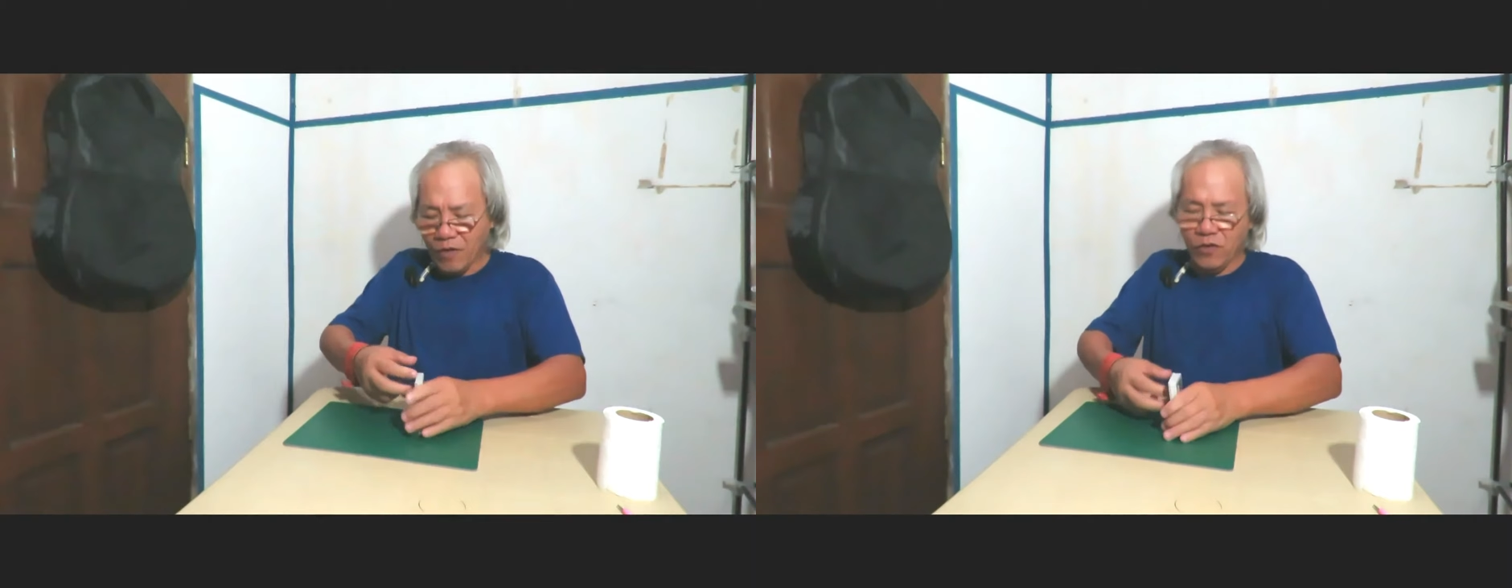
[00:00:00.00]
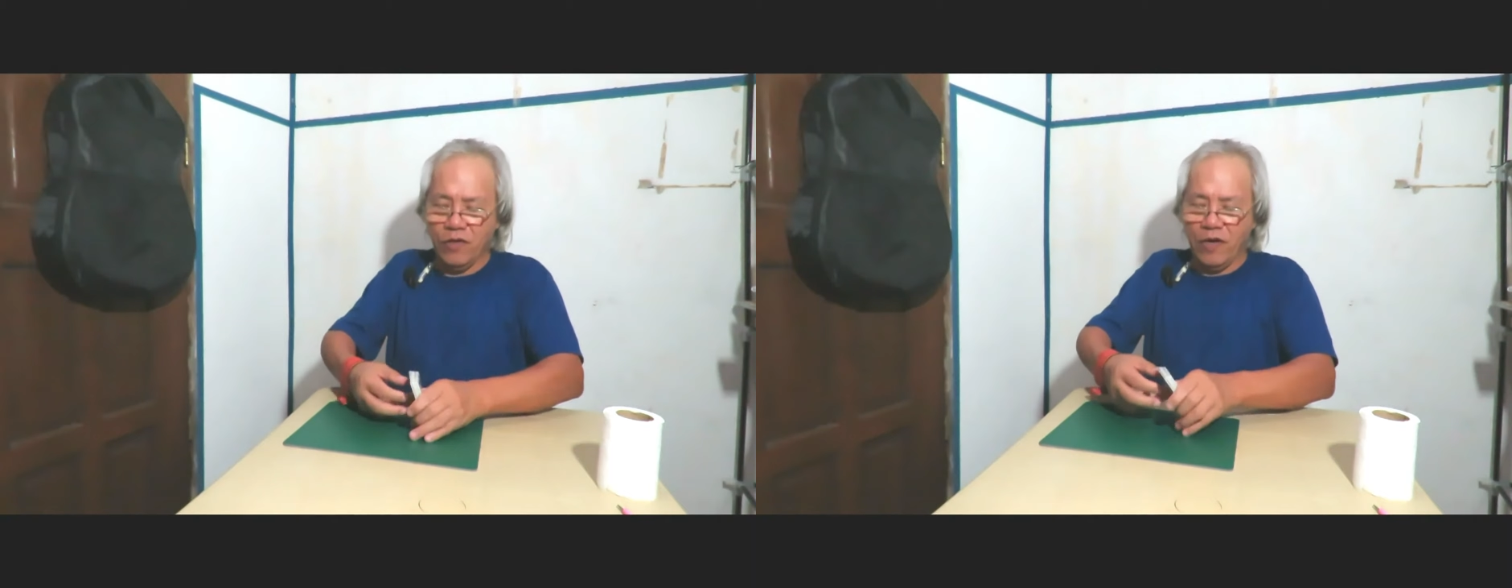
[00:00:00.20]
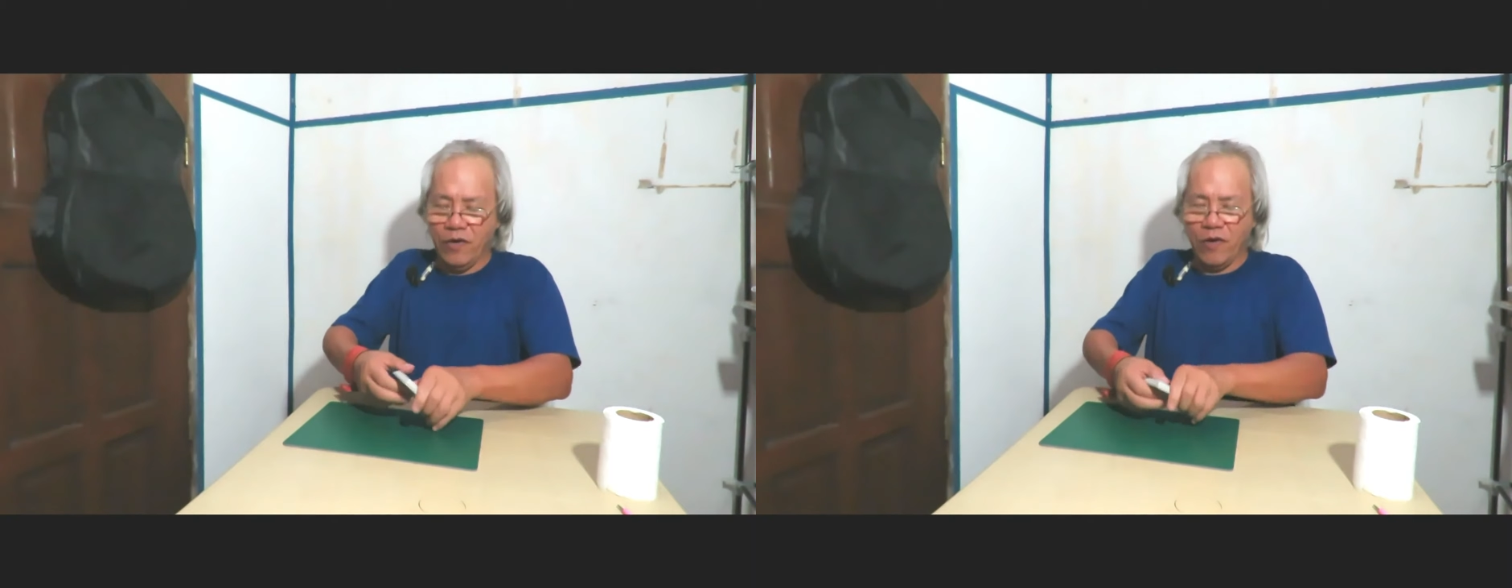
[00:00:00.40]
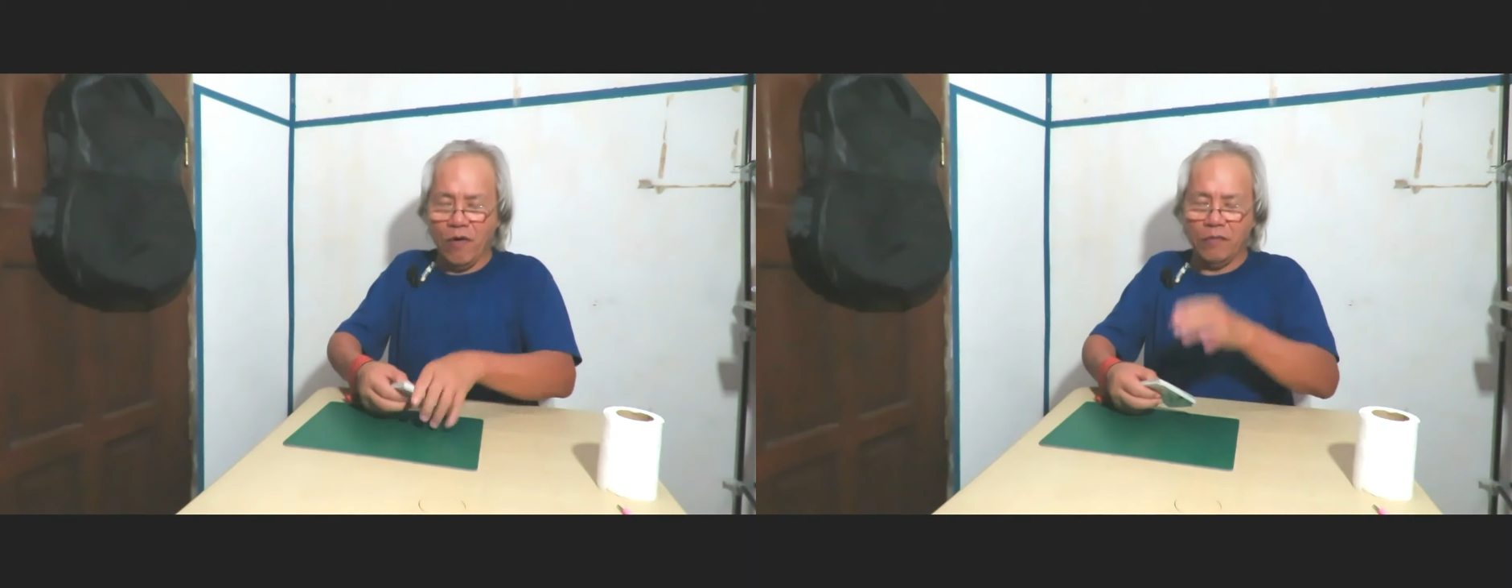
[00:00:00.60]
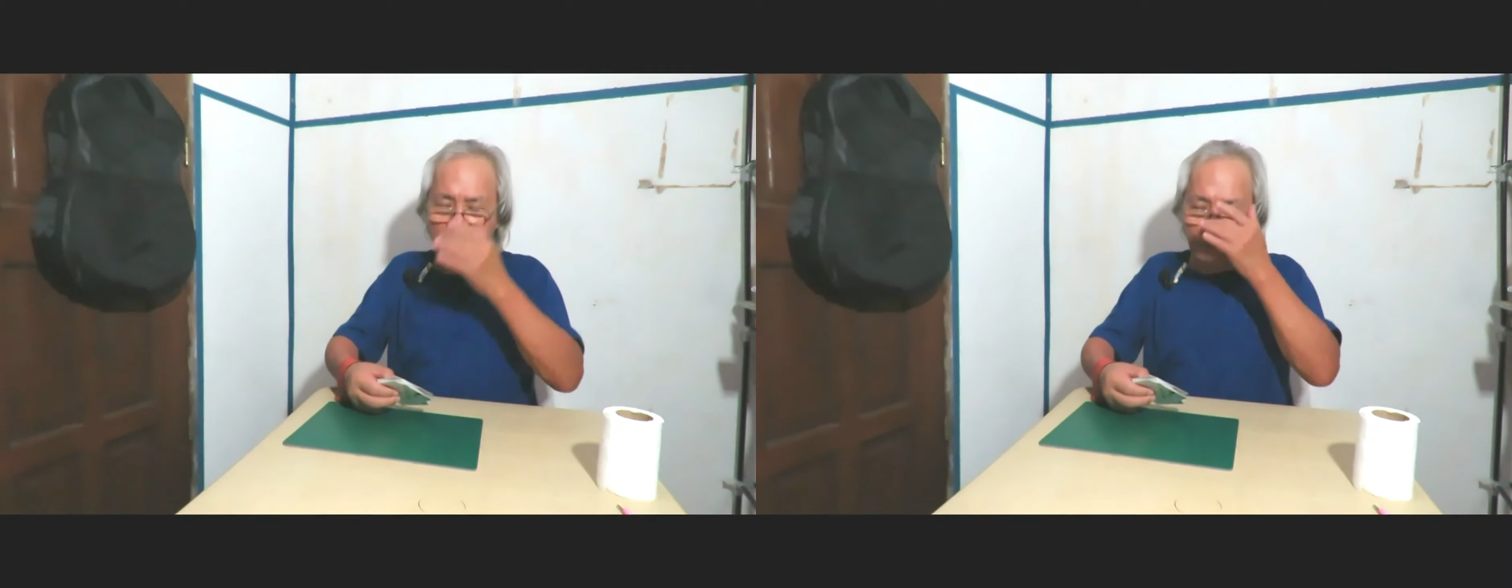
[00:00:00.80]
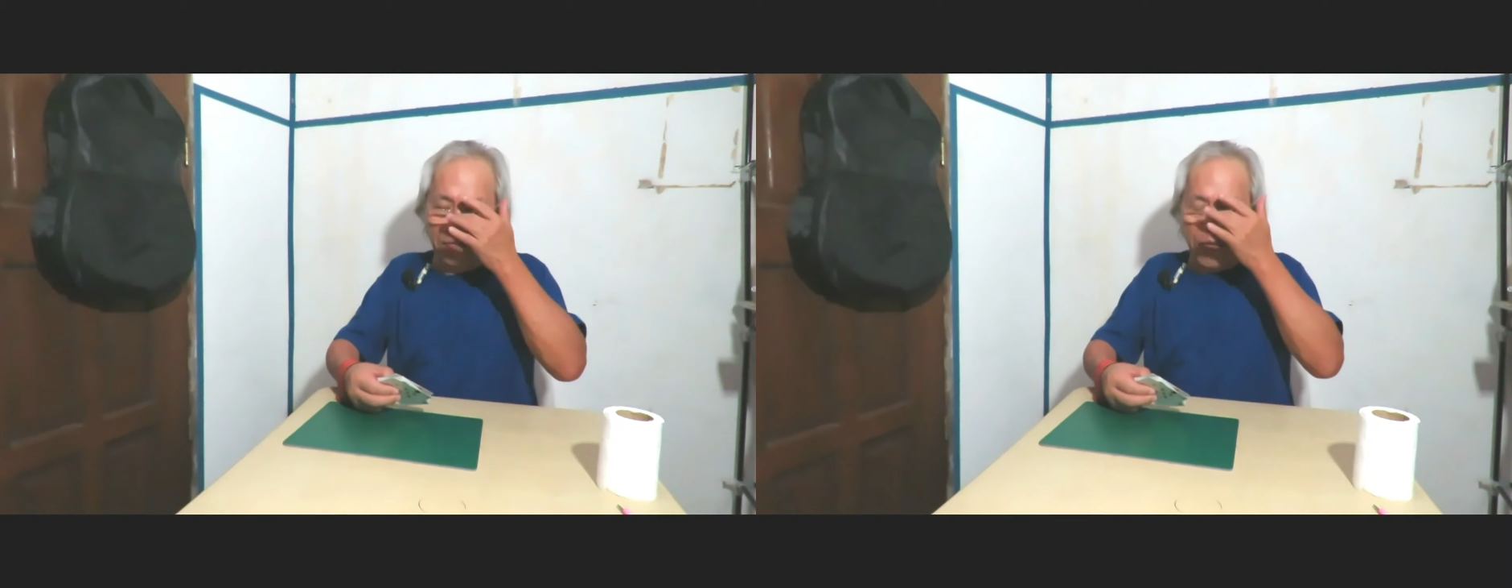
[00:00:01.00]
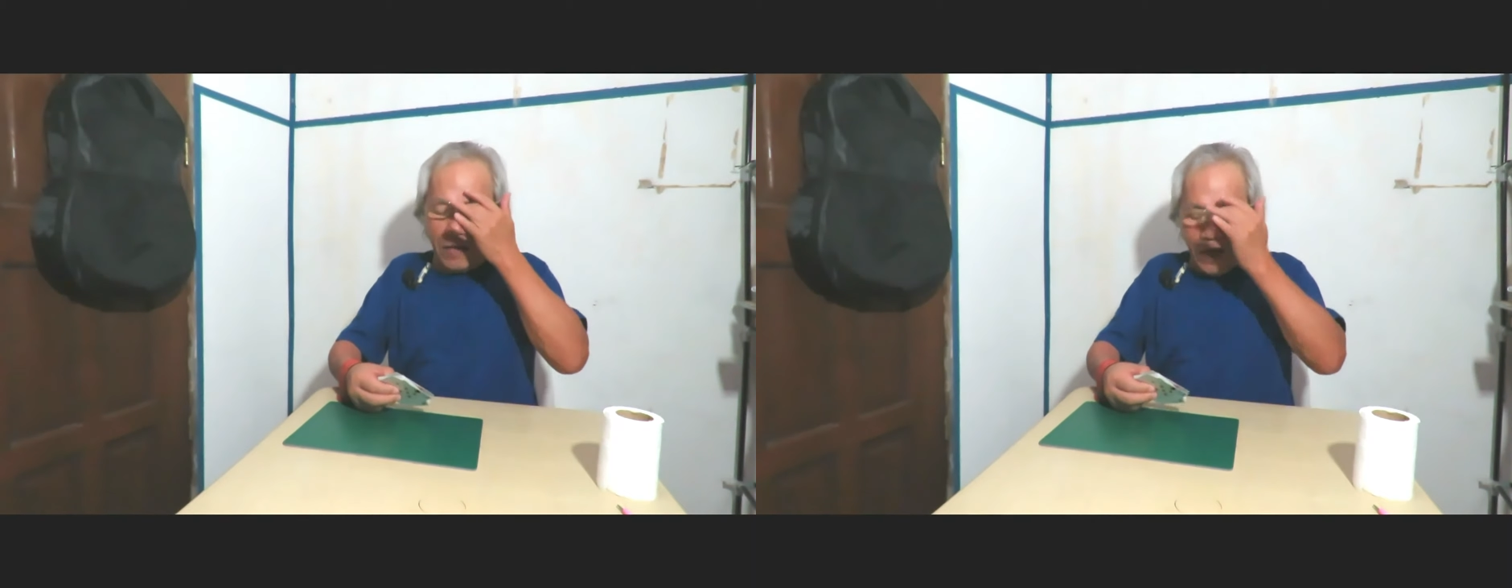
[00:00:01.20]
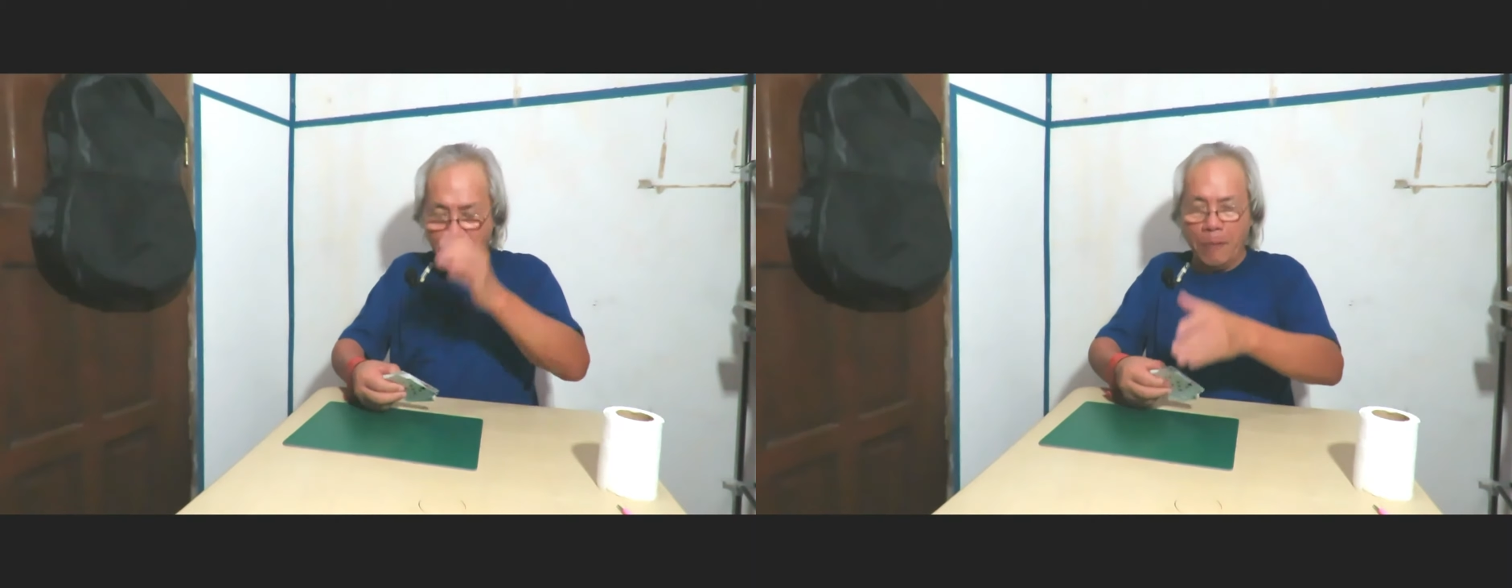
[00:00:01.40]
So there you go.
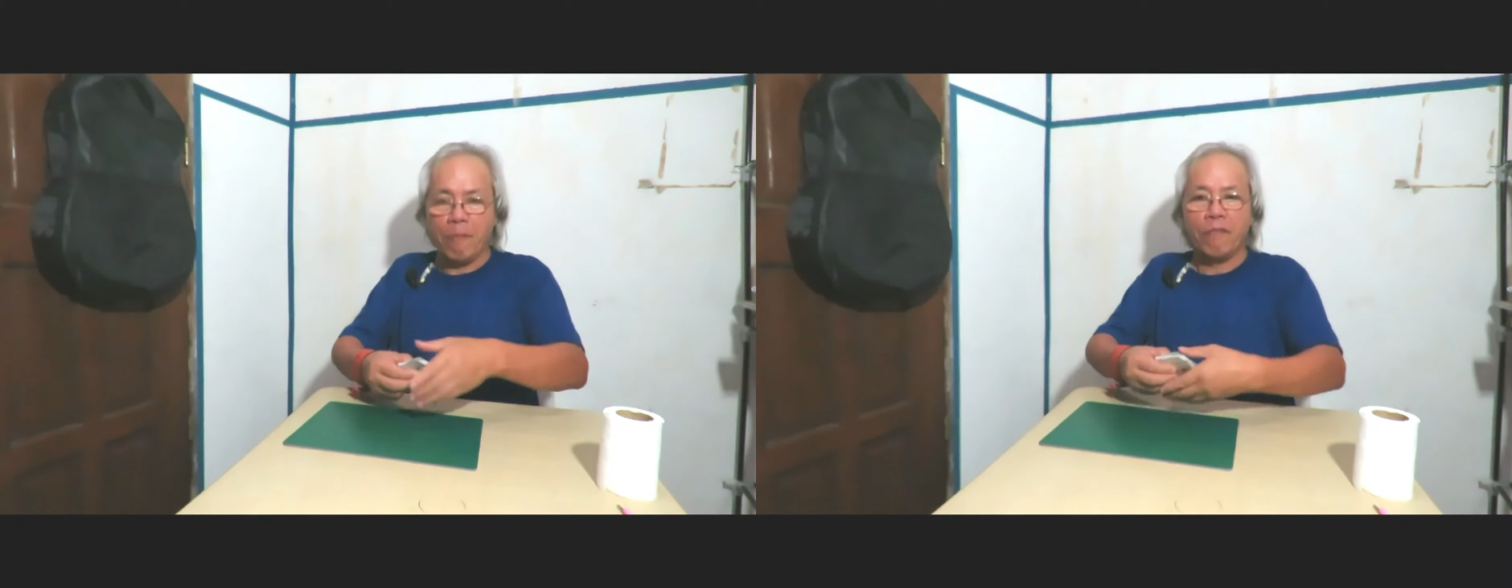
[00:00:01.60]
Okay,